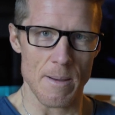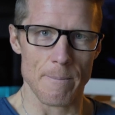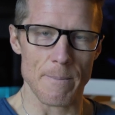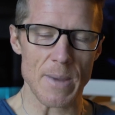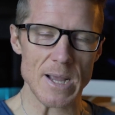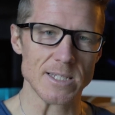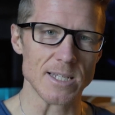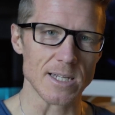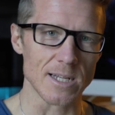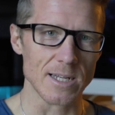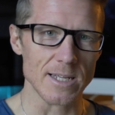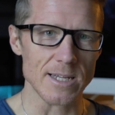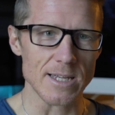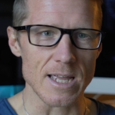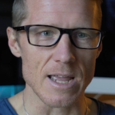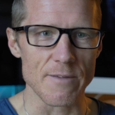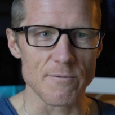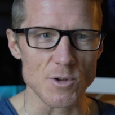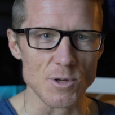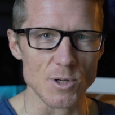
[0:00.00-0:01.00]

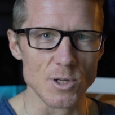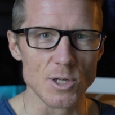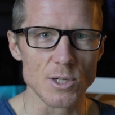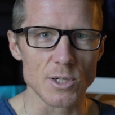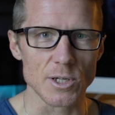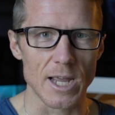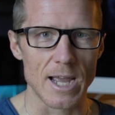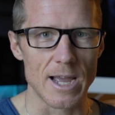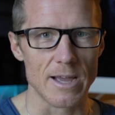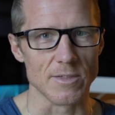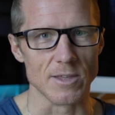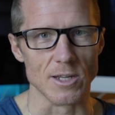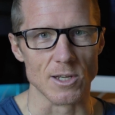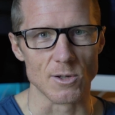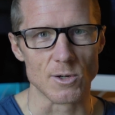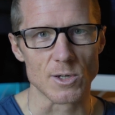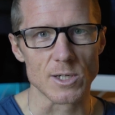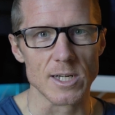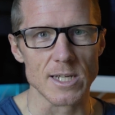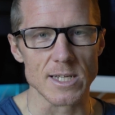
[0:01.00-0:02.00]
Basically, if you look at the
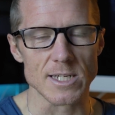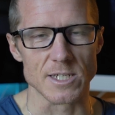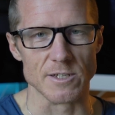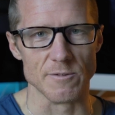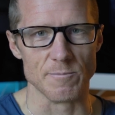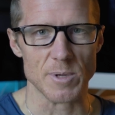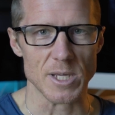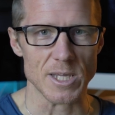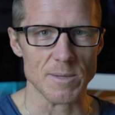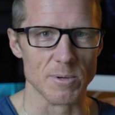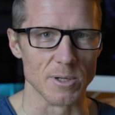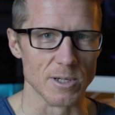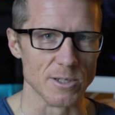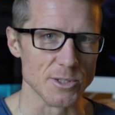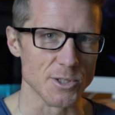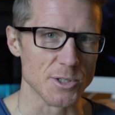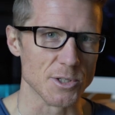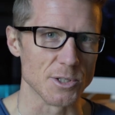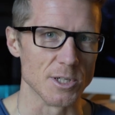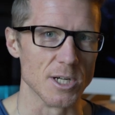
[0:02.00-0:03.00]
long list of people on
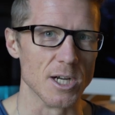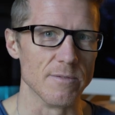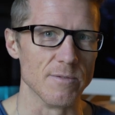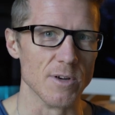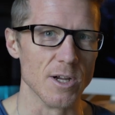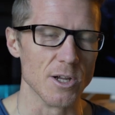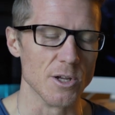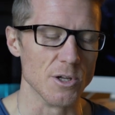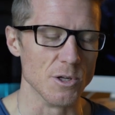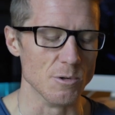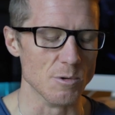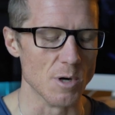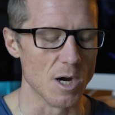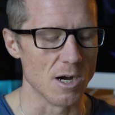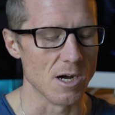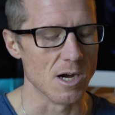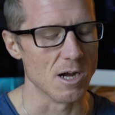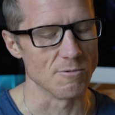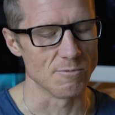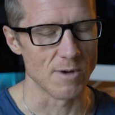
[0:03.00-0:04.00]
Strava who
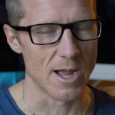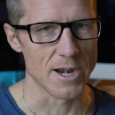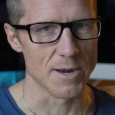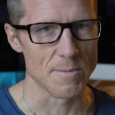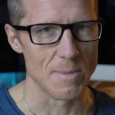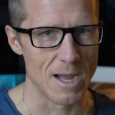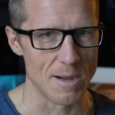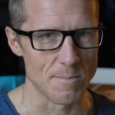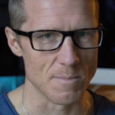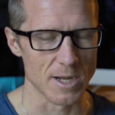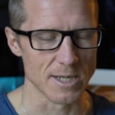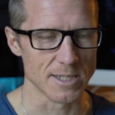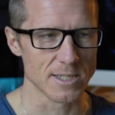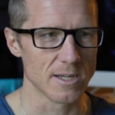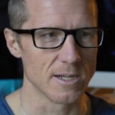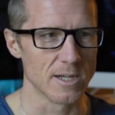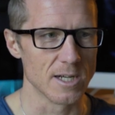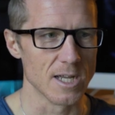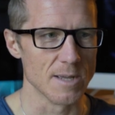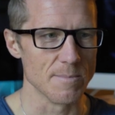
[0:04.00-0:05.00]
are around about my
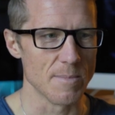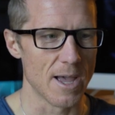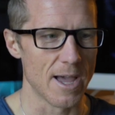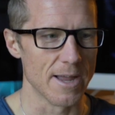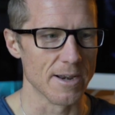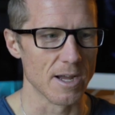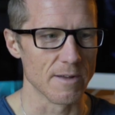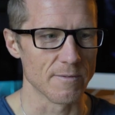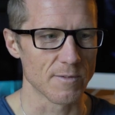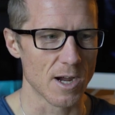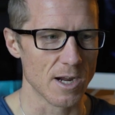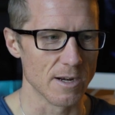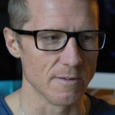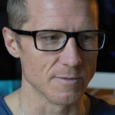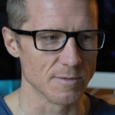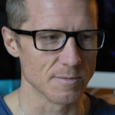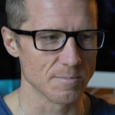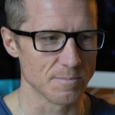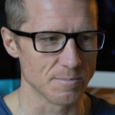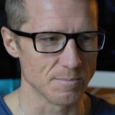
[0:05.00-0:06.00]
time, and I've kind
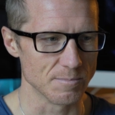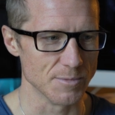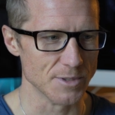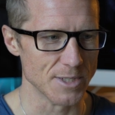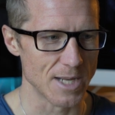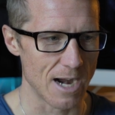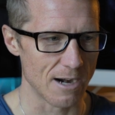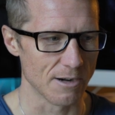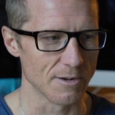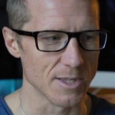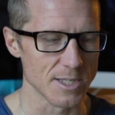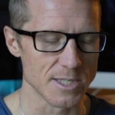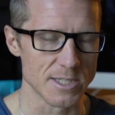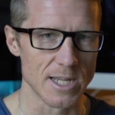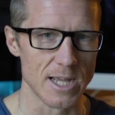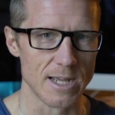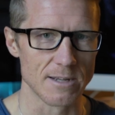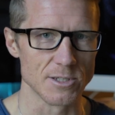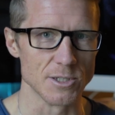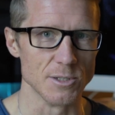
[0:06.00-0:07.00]
of narrowed this
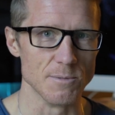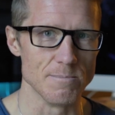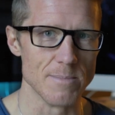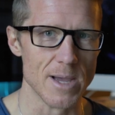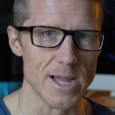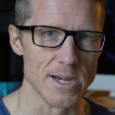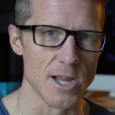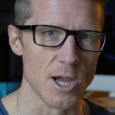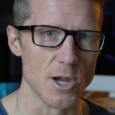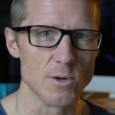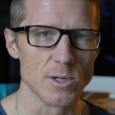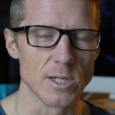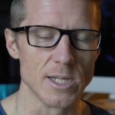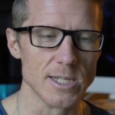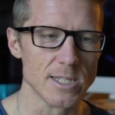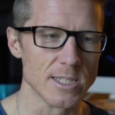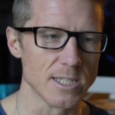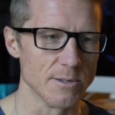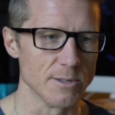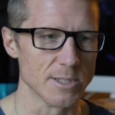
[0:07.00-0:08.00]
down to men
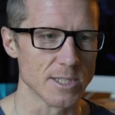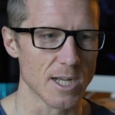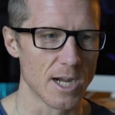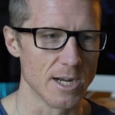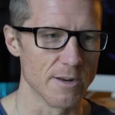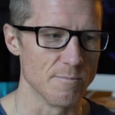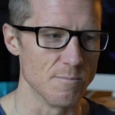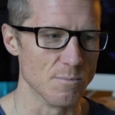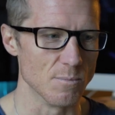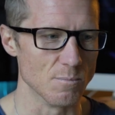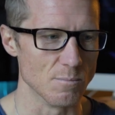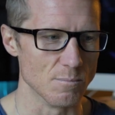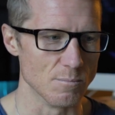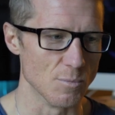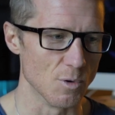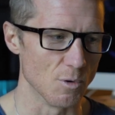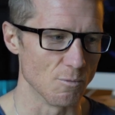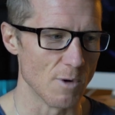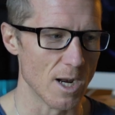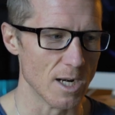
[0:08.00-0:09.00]
only, so it's kind of
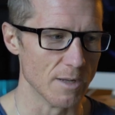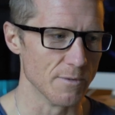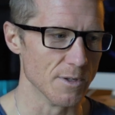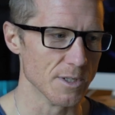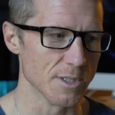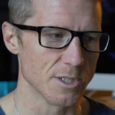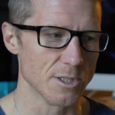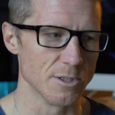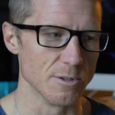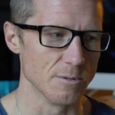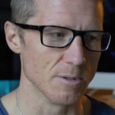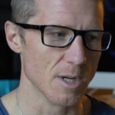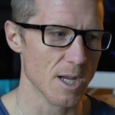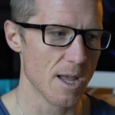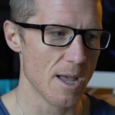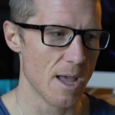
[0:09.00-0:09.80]
more relevant to